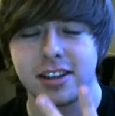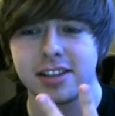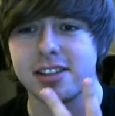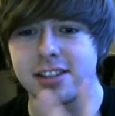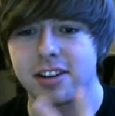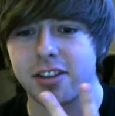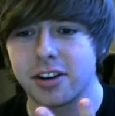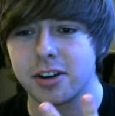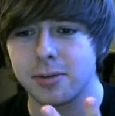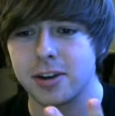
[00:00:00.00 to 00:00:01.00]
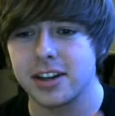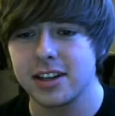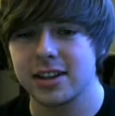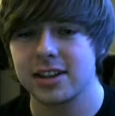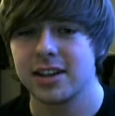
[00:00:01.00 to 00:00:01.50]
is our third one,
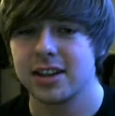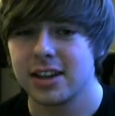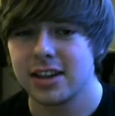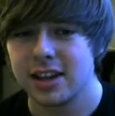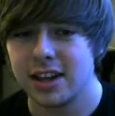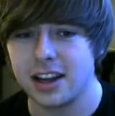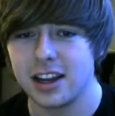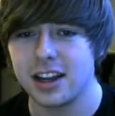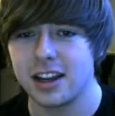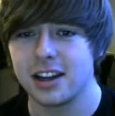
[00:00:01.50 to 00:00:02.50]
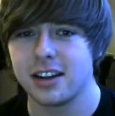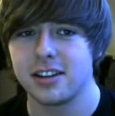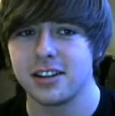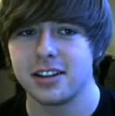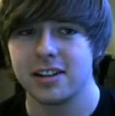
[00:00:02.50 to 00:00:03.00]
and
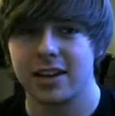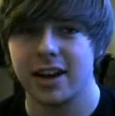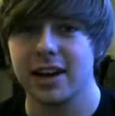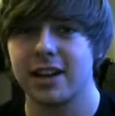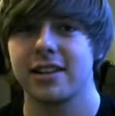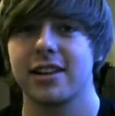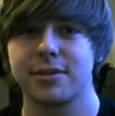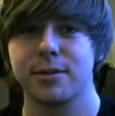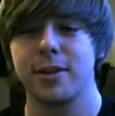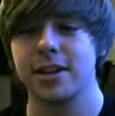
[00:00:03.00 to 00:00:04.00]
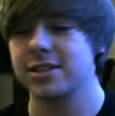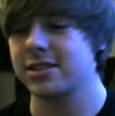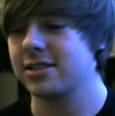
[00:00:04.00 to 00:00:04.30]
yeah, thanks for watching.